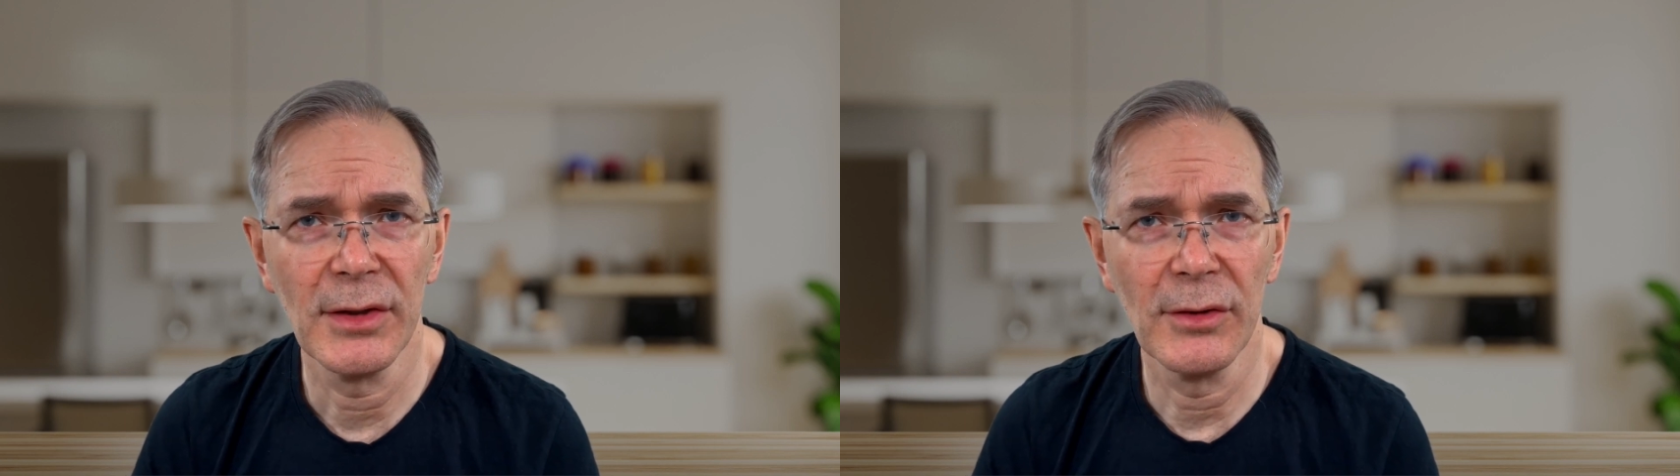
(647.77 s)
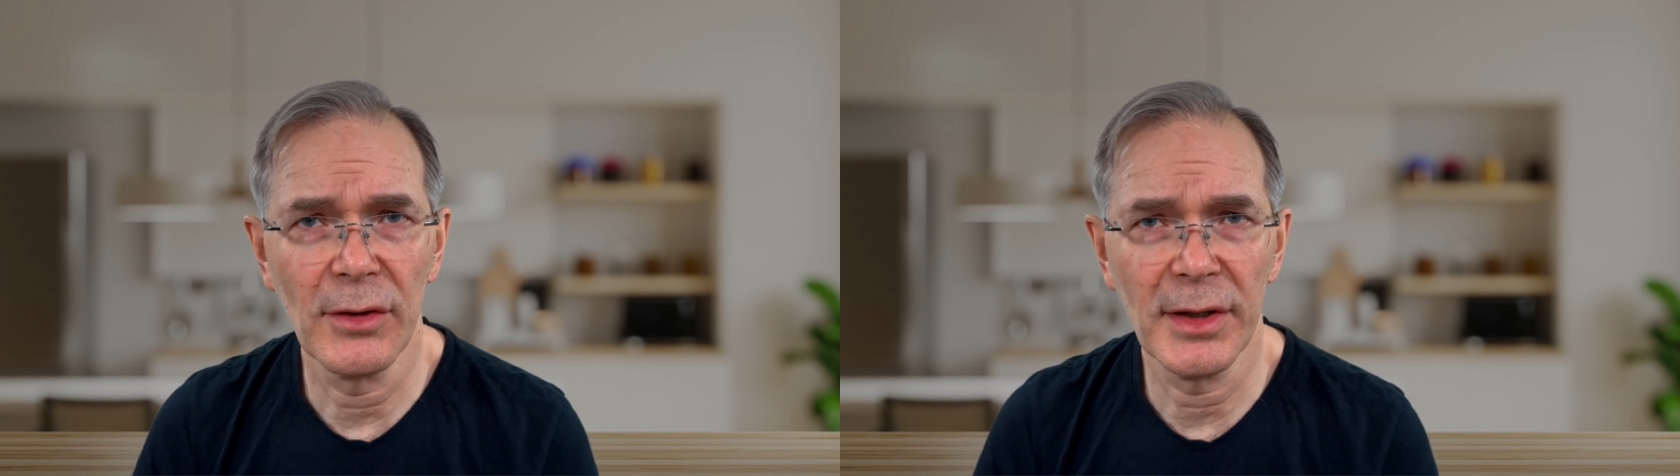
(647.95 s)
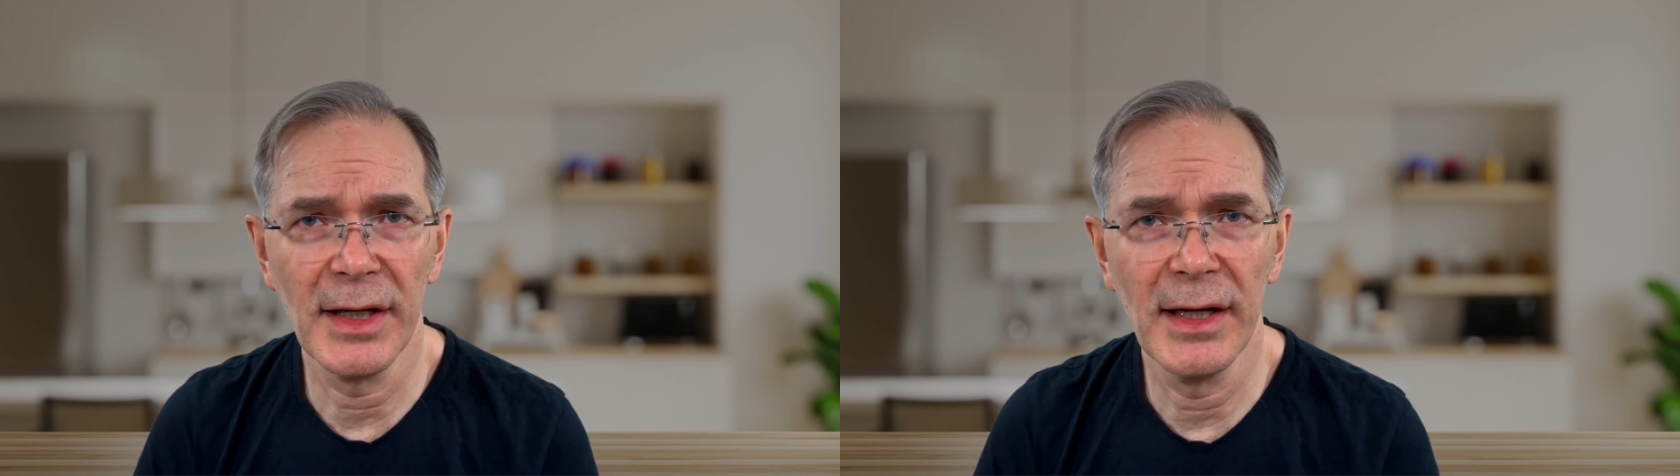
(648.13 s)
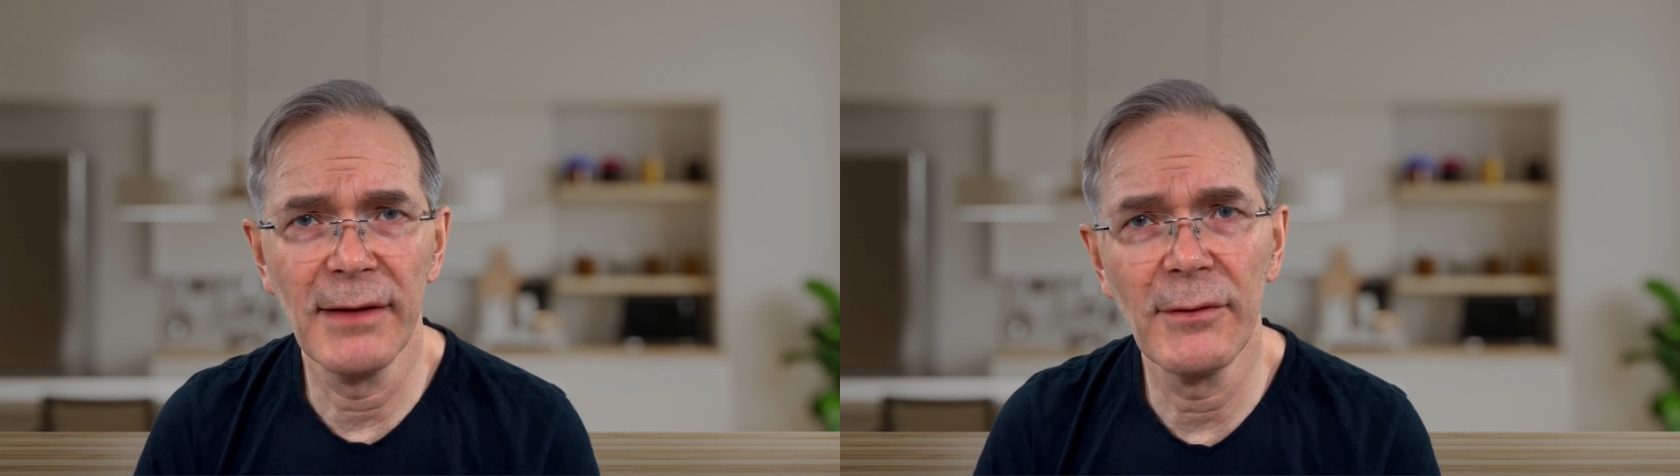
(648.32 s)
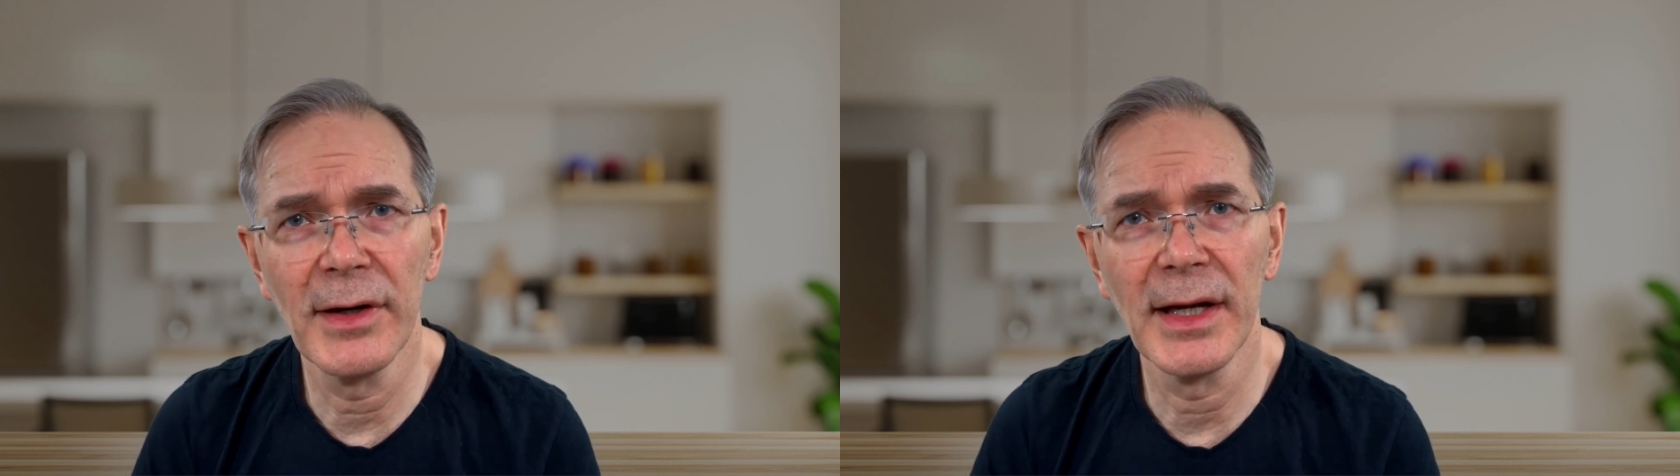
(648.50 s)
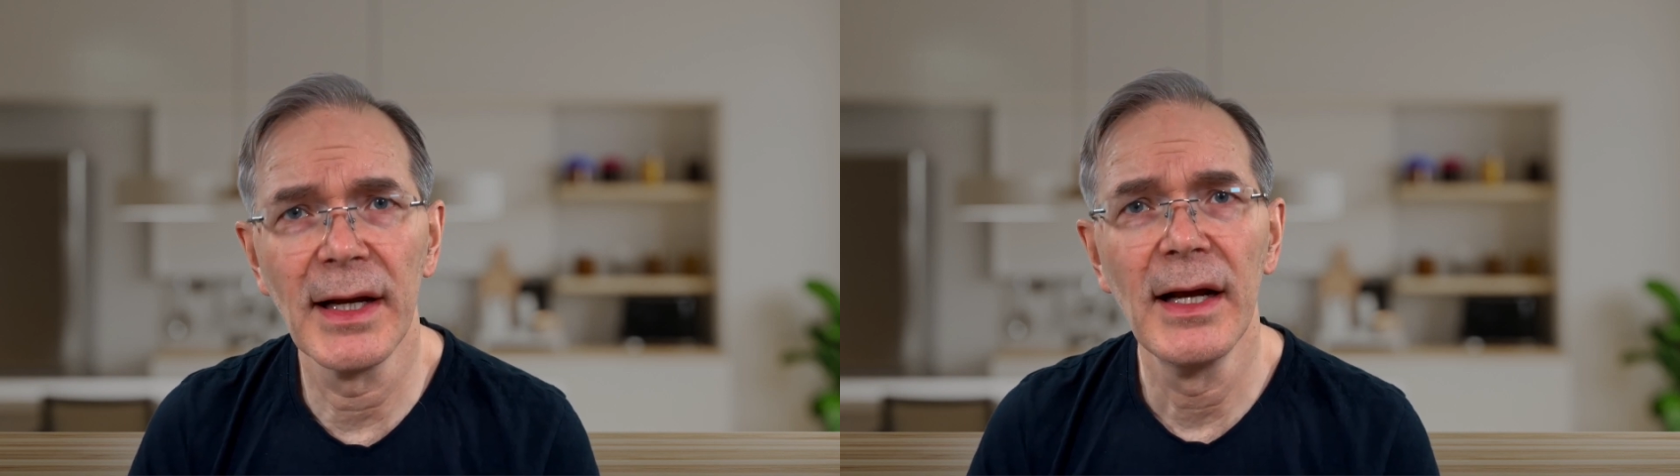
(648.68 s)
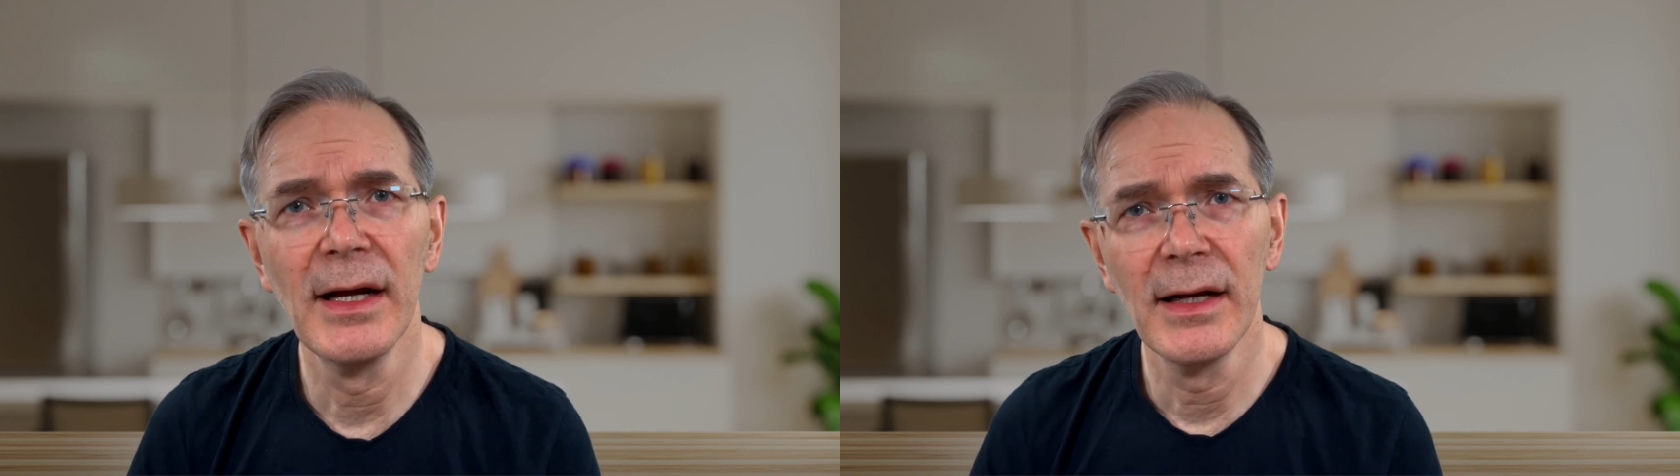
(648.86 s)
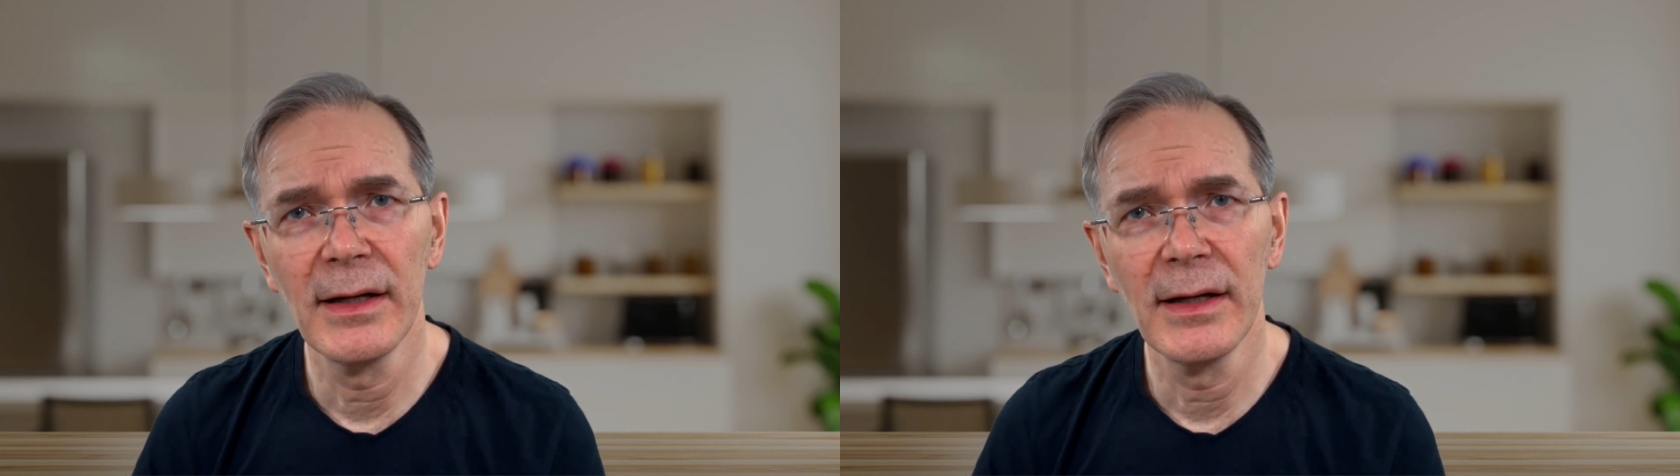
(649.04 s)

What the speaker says: you're delivering